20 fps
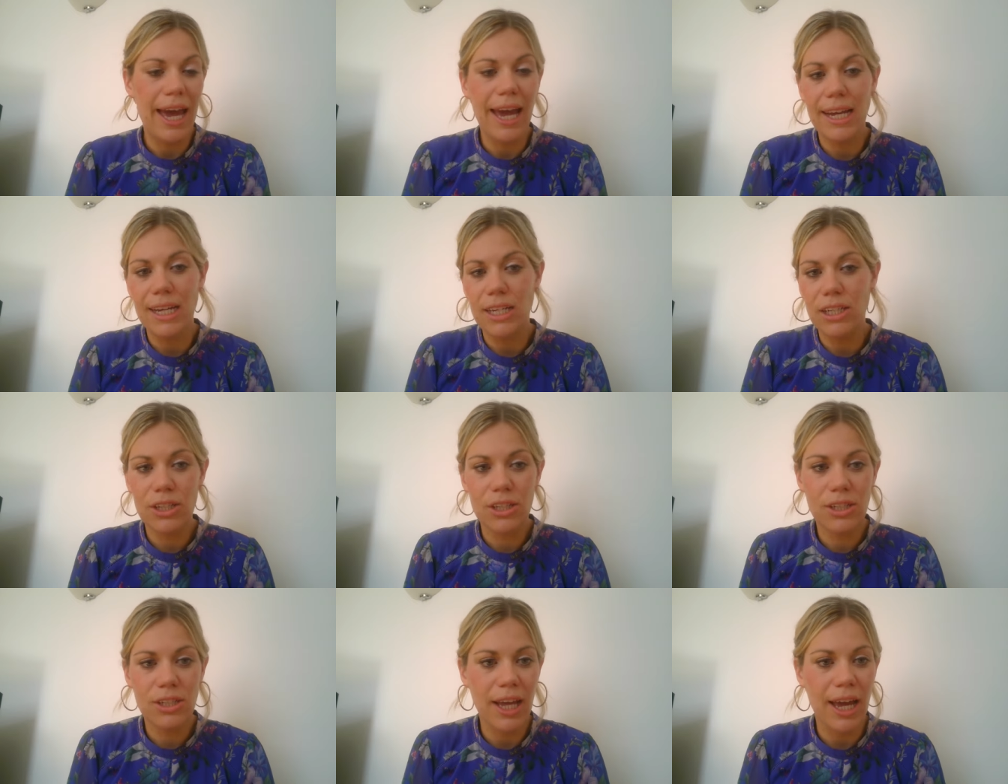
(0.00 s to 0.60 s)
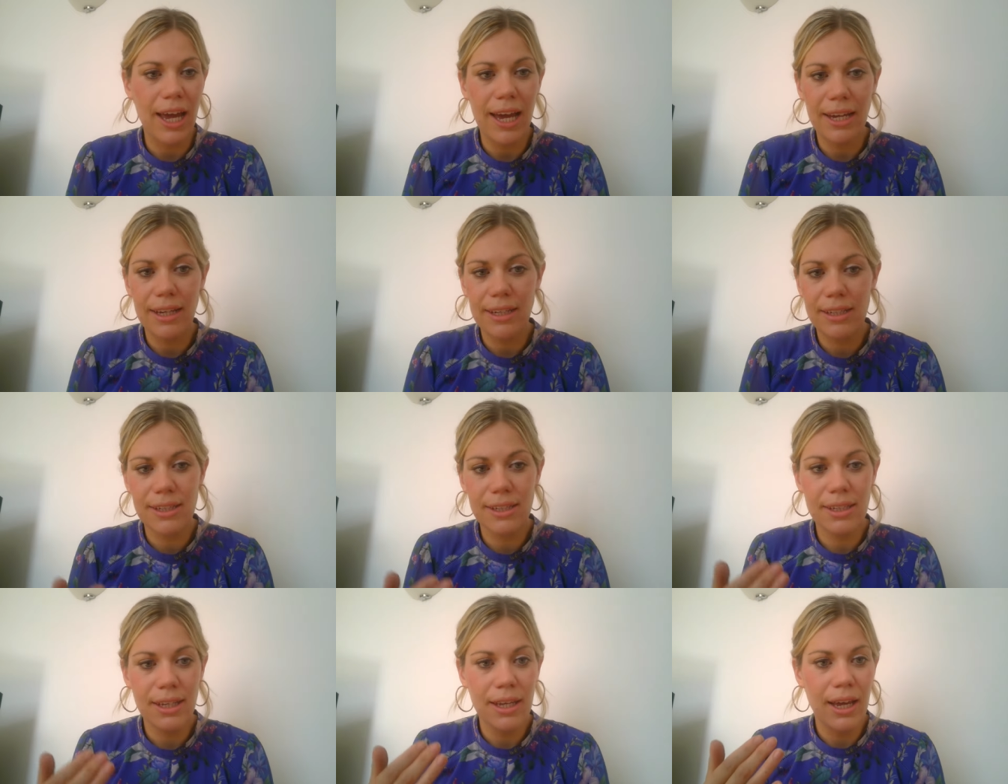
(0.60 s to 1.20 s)
age,
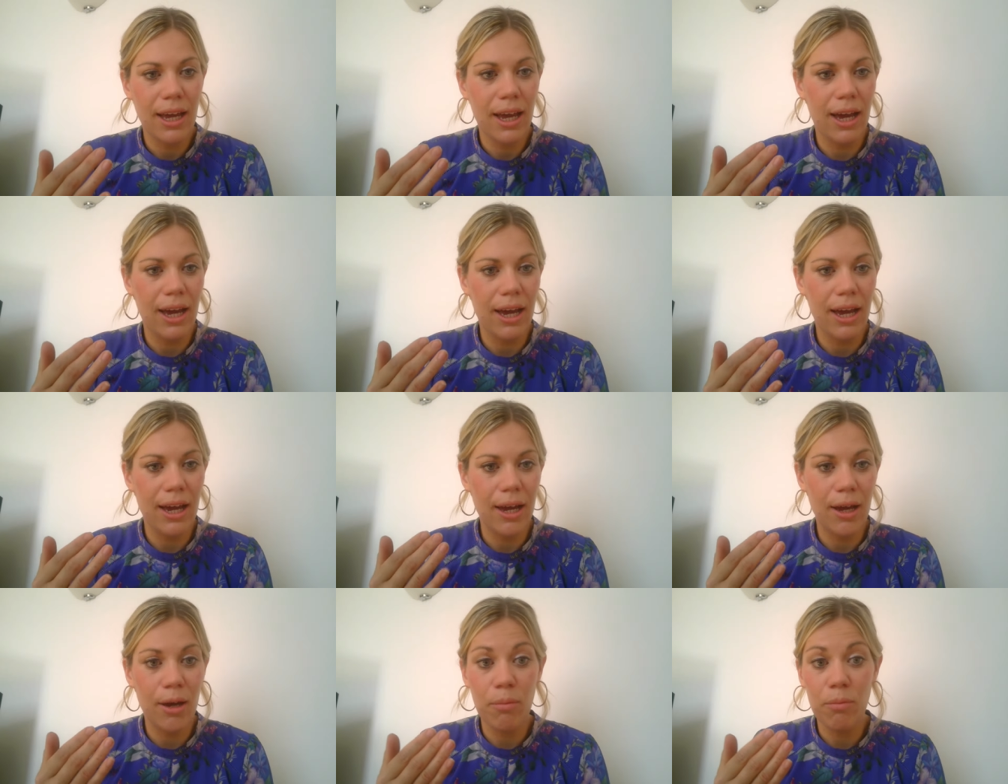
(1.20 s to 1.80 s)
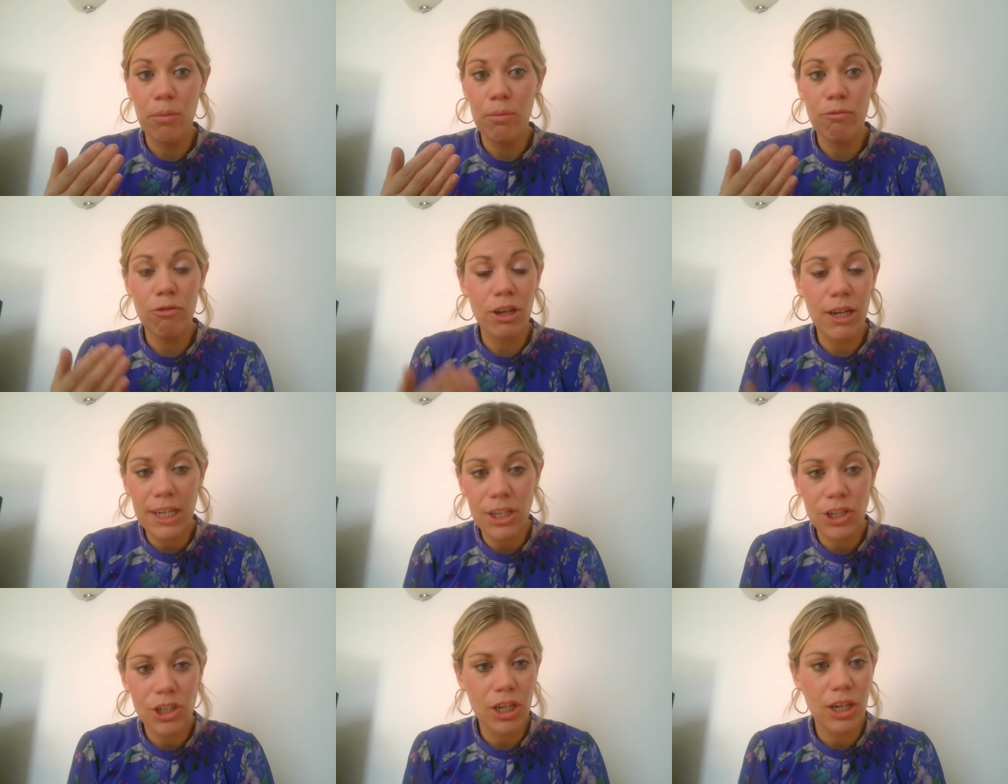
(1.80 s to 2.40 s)
sex, Um,
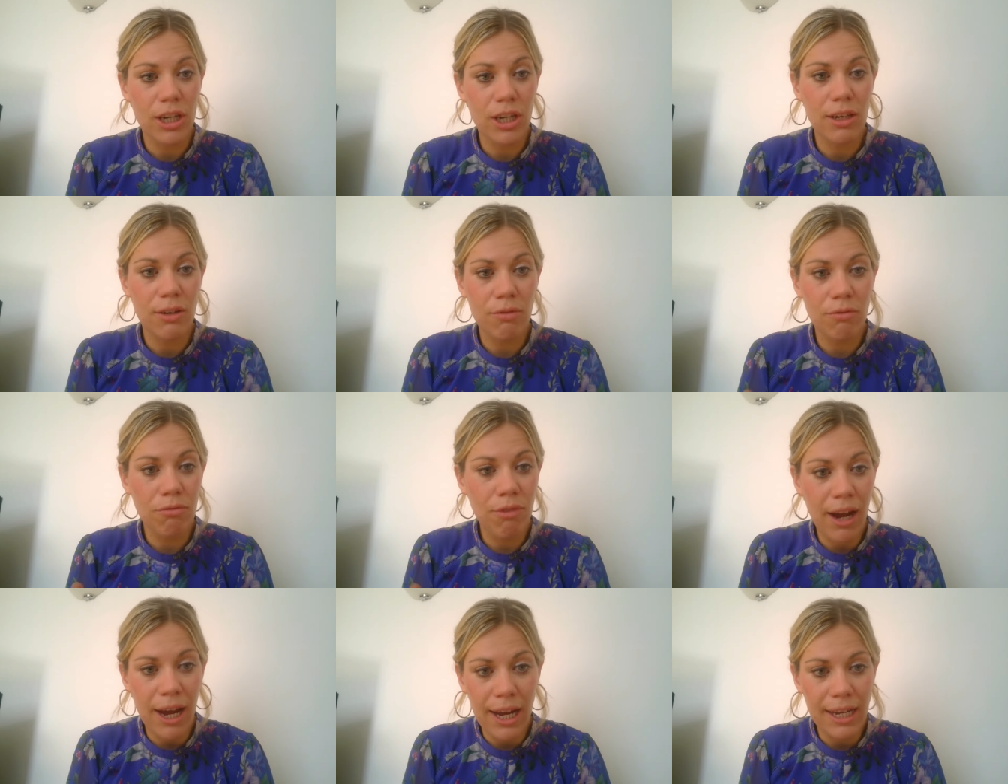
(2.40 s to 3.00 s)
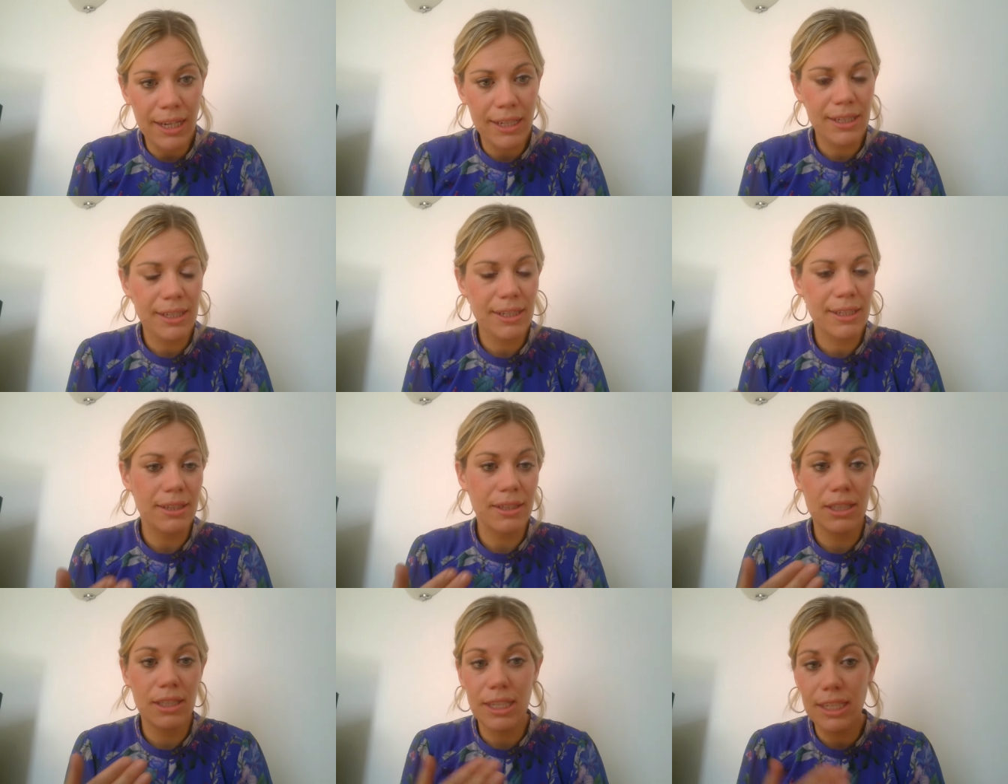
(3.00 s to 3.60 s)
religion,
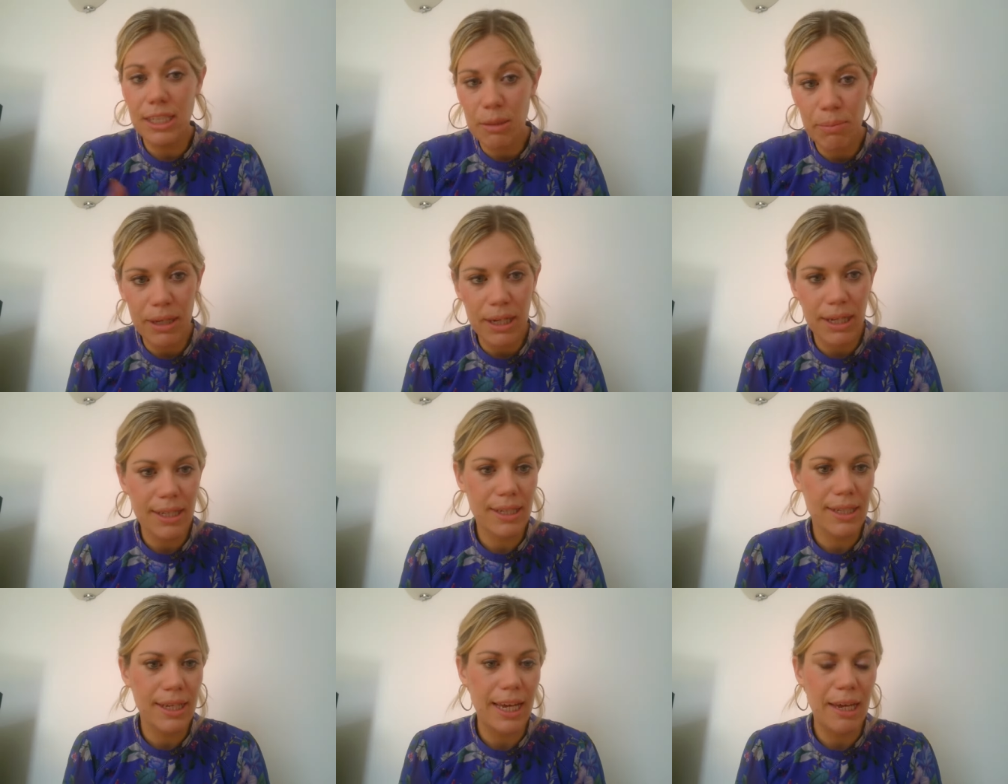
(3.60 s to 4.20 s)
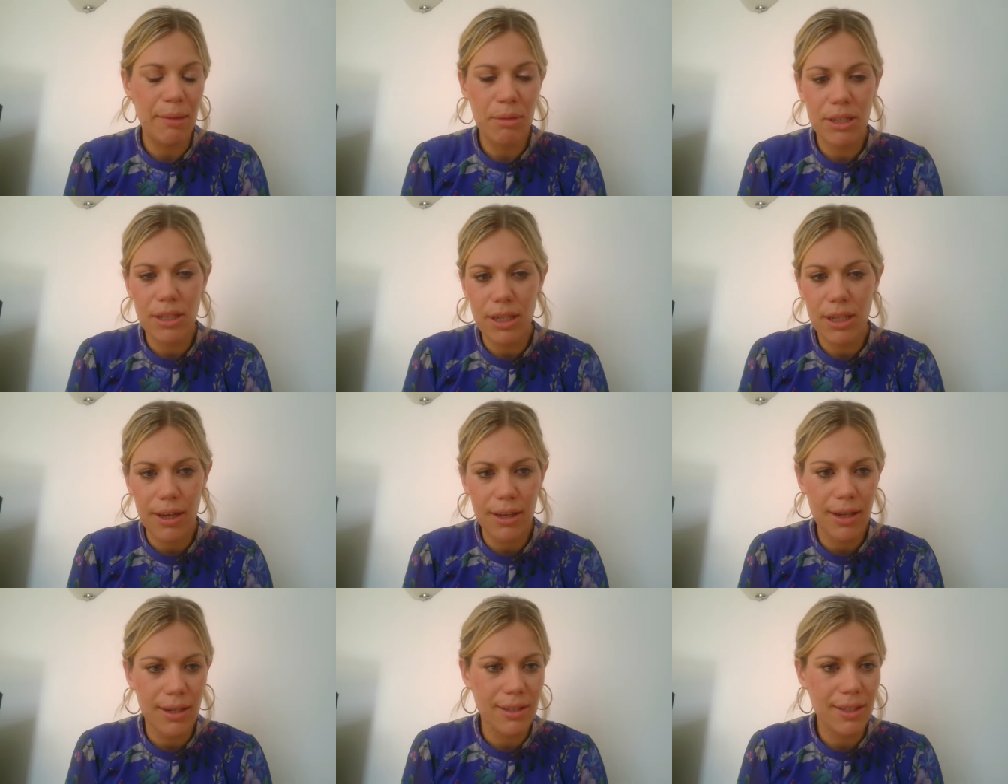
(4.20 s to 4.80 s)
race, disability,
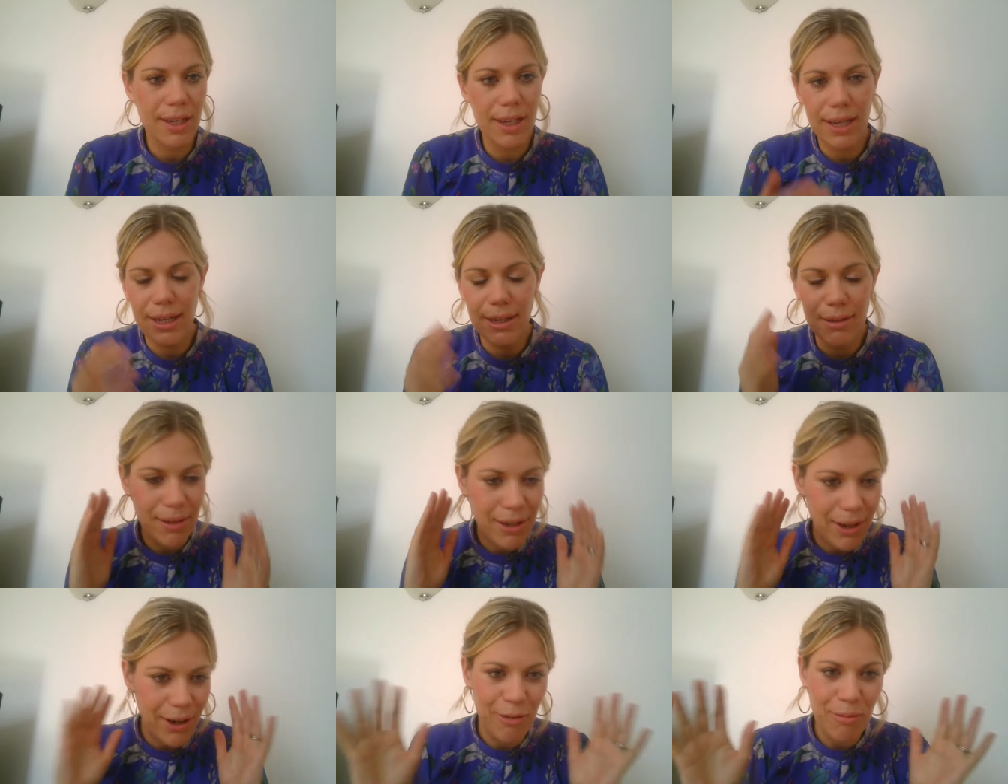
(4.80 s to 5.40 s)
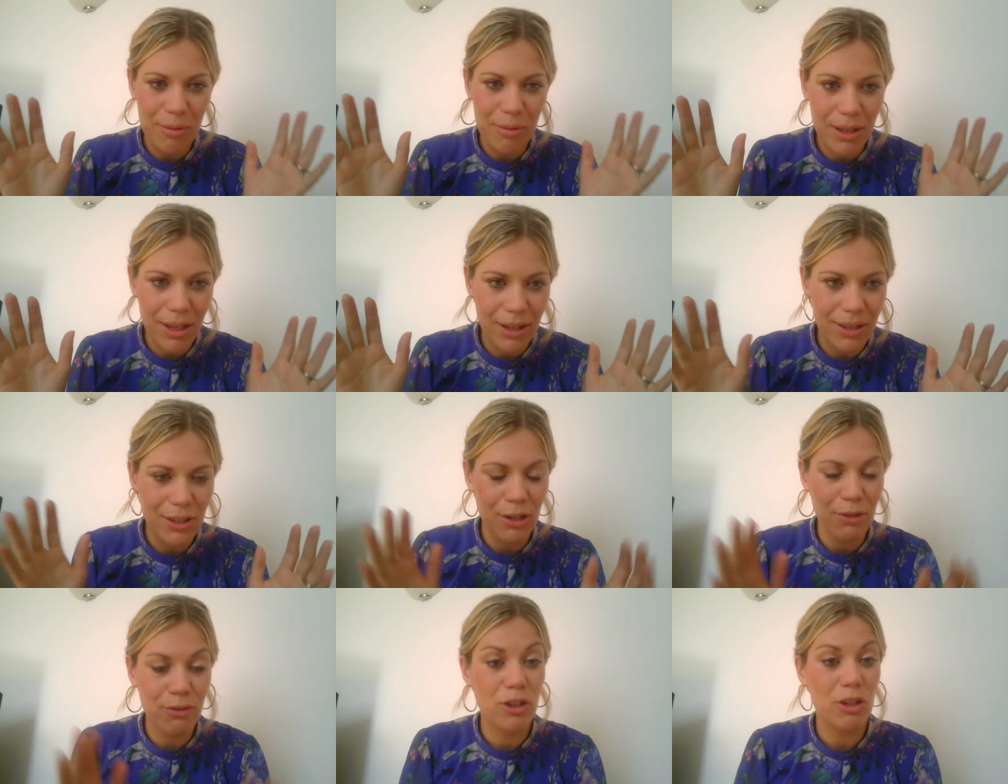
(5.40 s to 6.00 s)
maternity, can't remember the
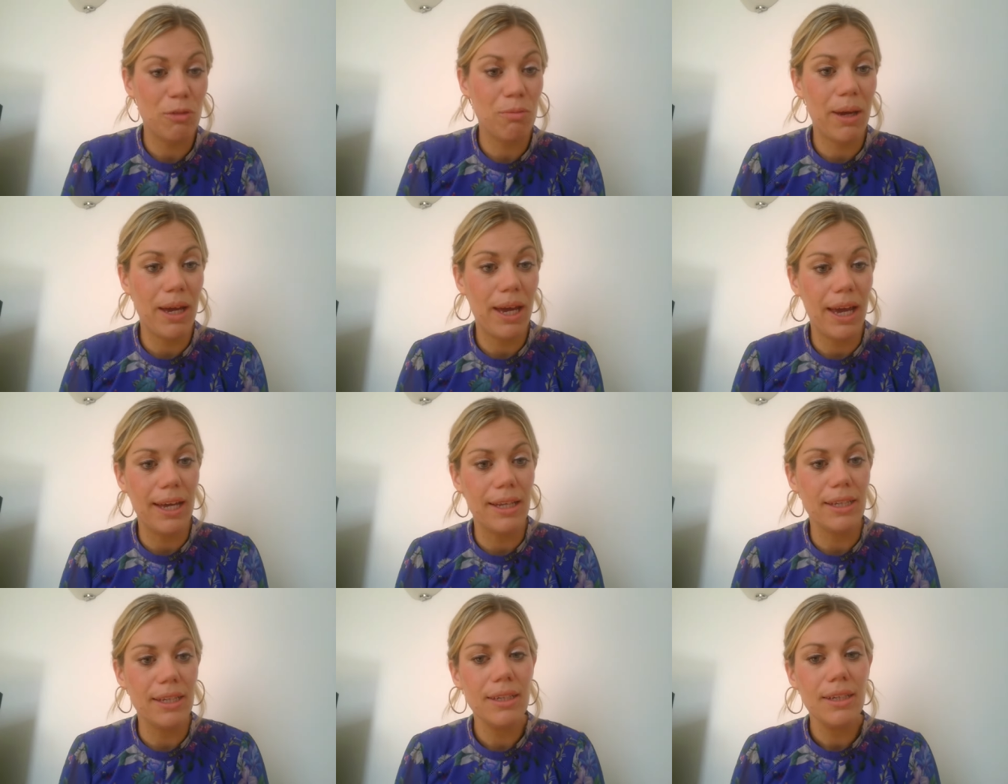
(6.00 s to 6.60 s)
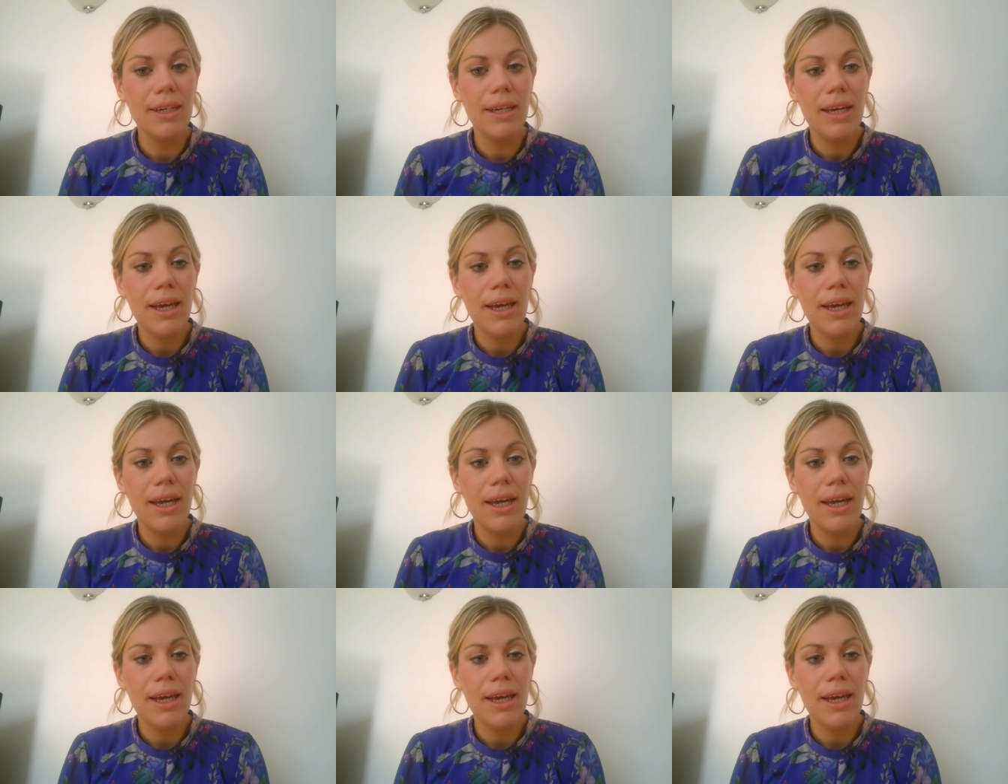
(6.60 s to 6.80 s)
other two off the top of my head.